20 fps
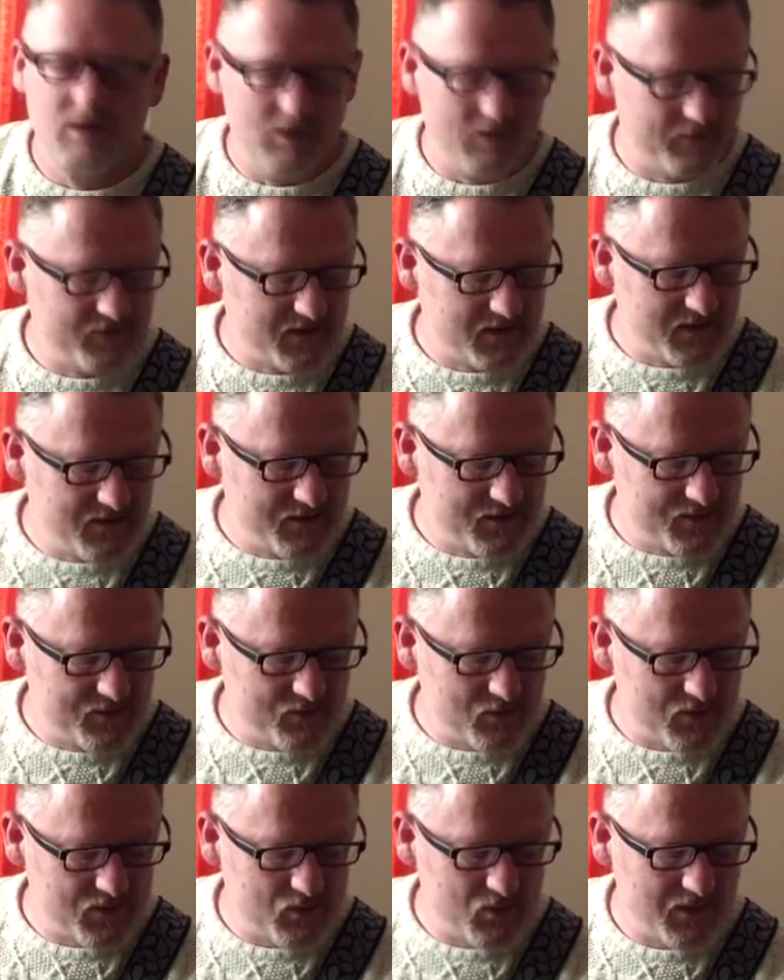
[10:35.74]
Obviously,
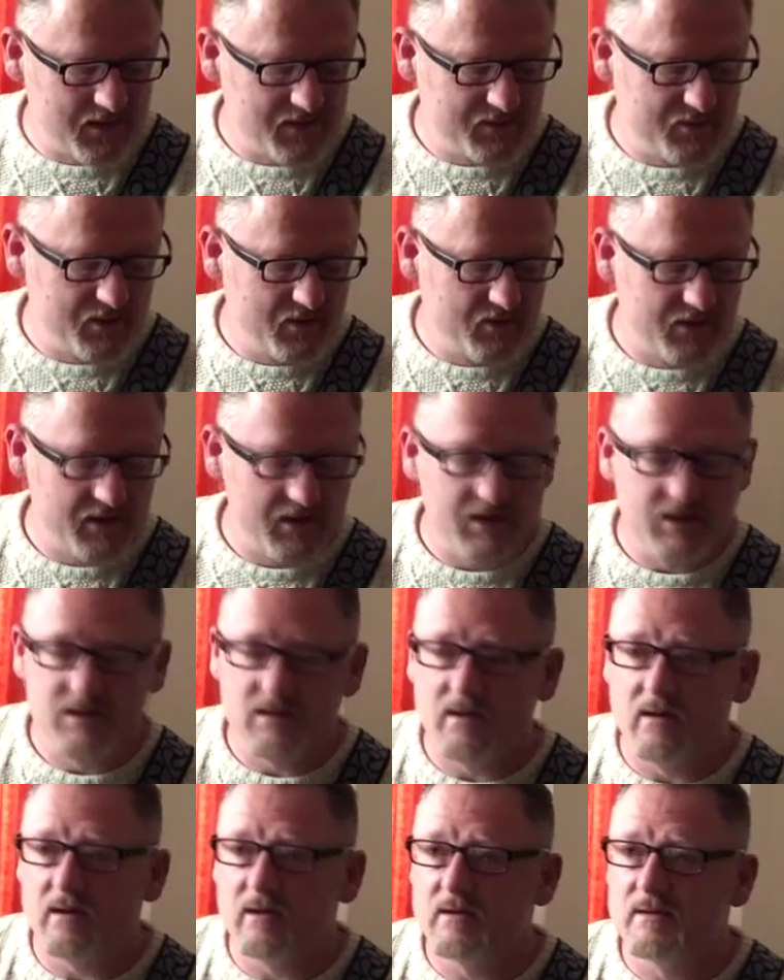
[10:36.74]
as well as building
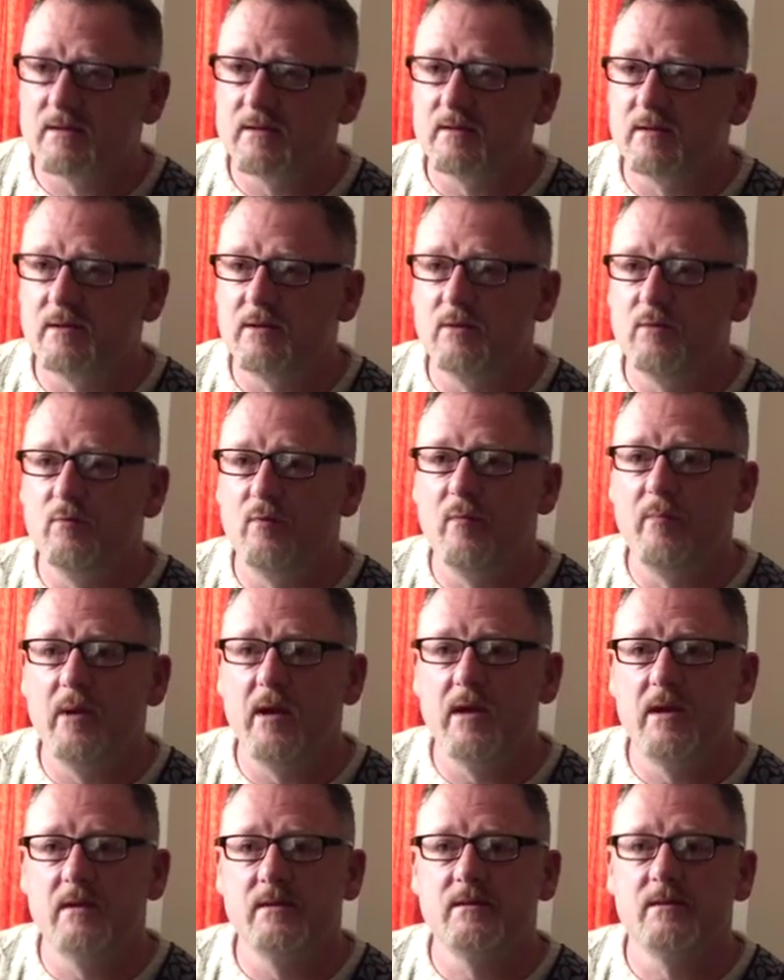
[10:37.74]
guitars, I do
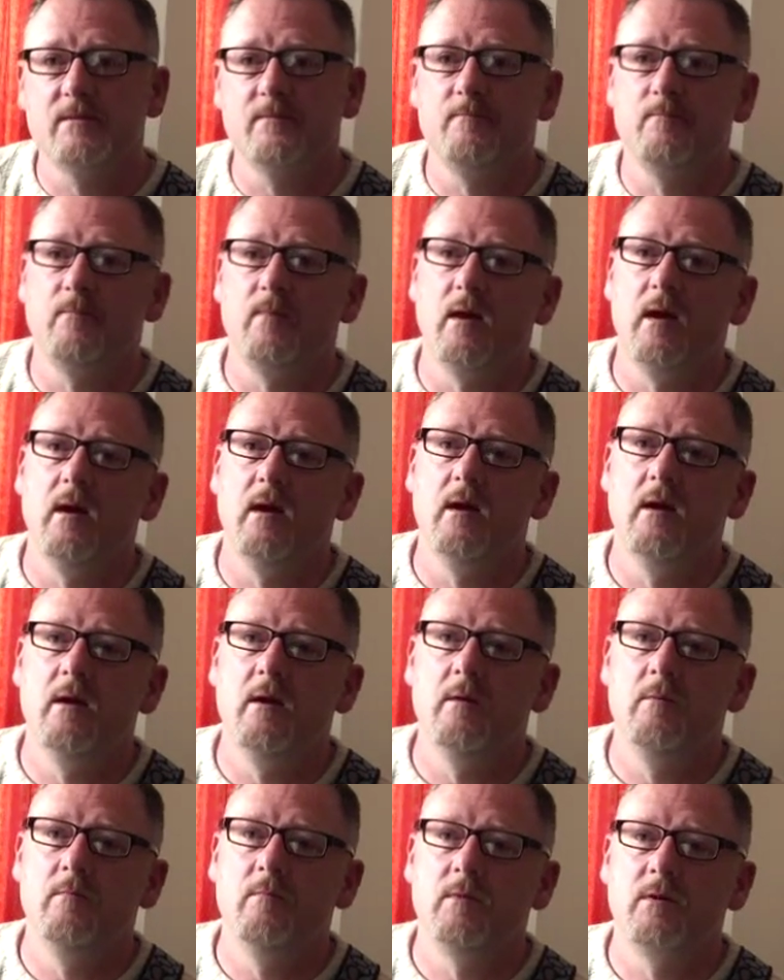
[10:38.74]
repairs,
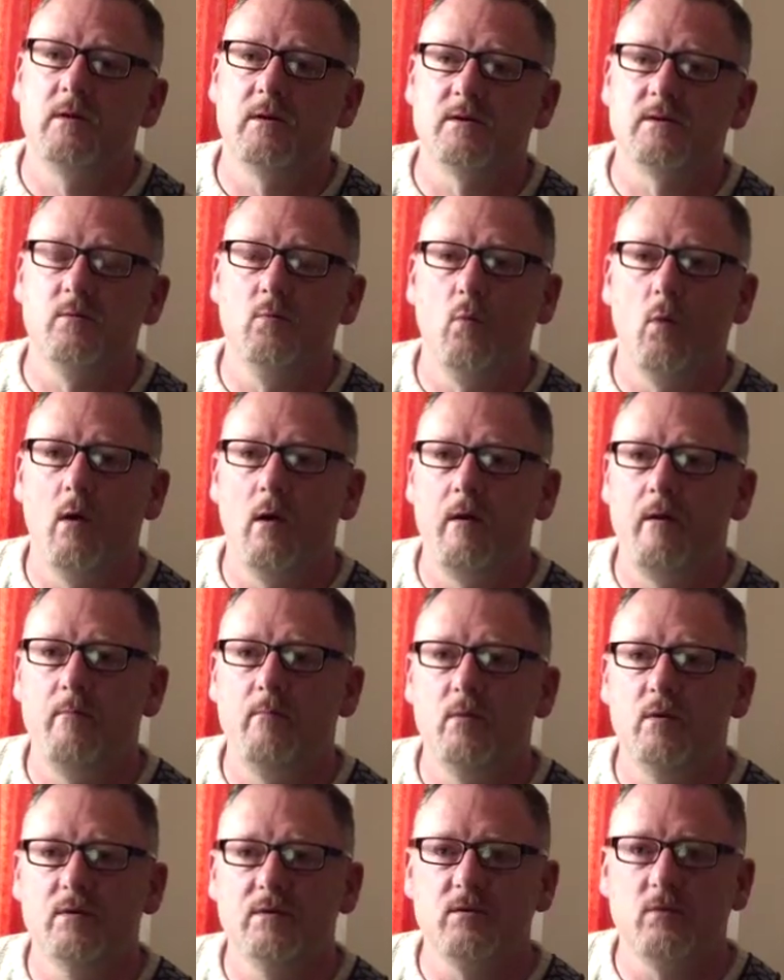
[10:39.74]
custom wiring
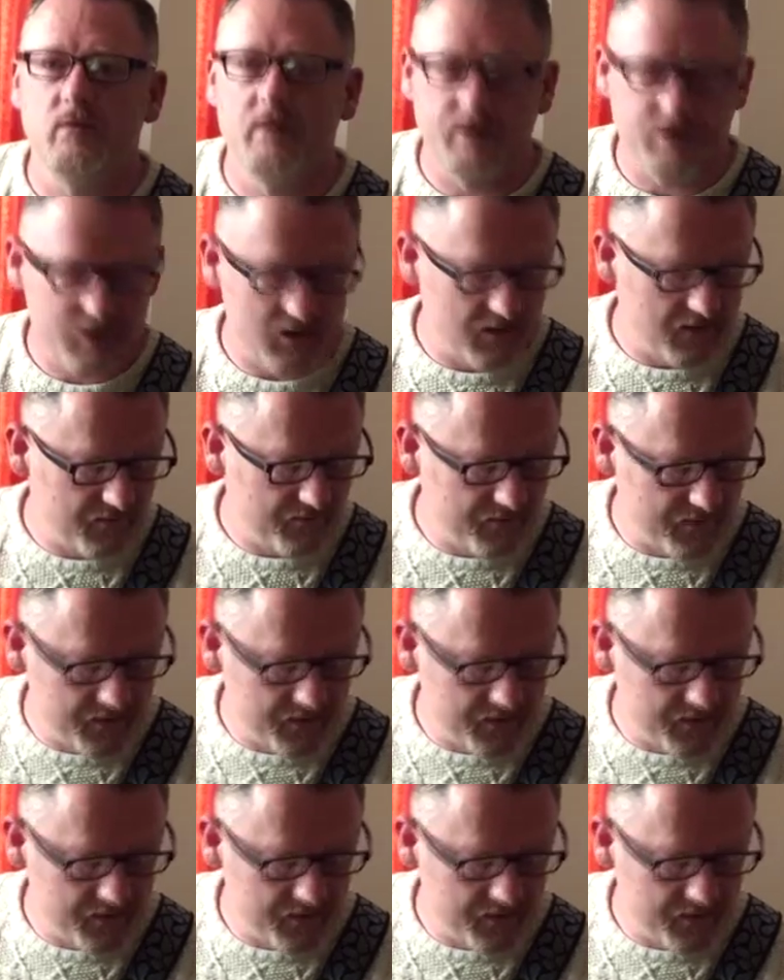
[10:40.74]
mods, all those kind of